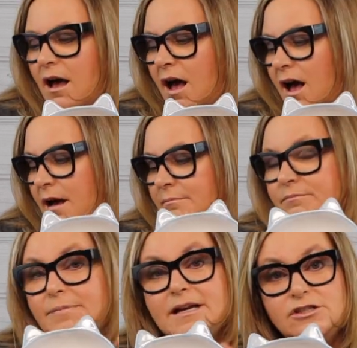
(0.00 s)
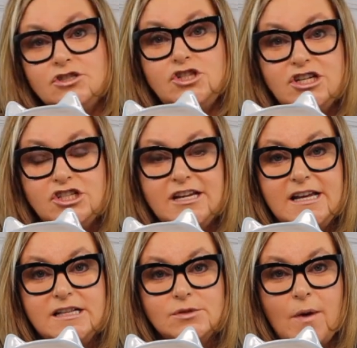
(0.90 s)
Because Gigi
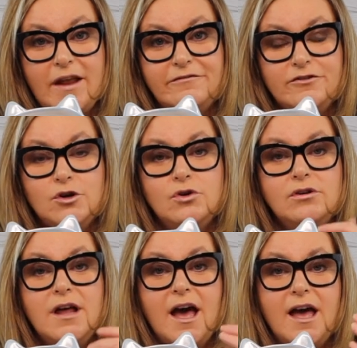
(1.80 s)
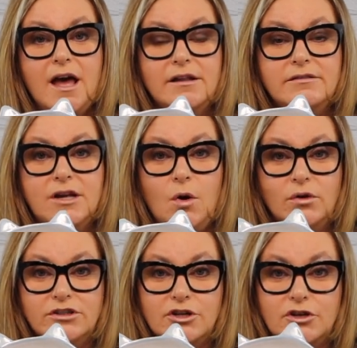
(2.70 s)
eats wet food and the
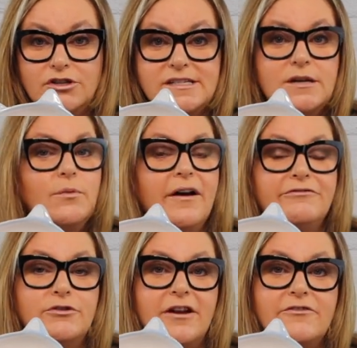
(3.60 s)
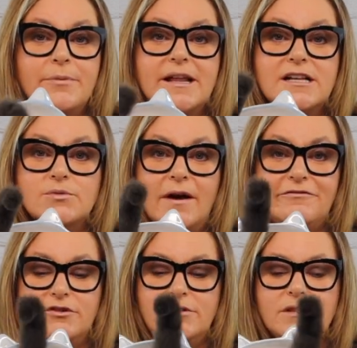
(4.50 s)
older girls eat wet food. Everybody gets
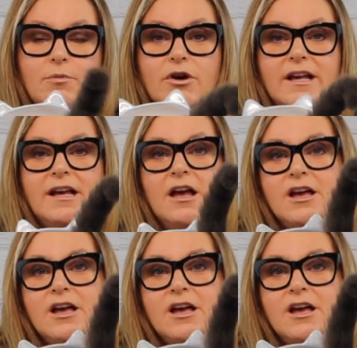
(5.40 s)
wet food in the morning.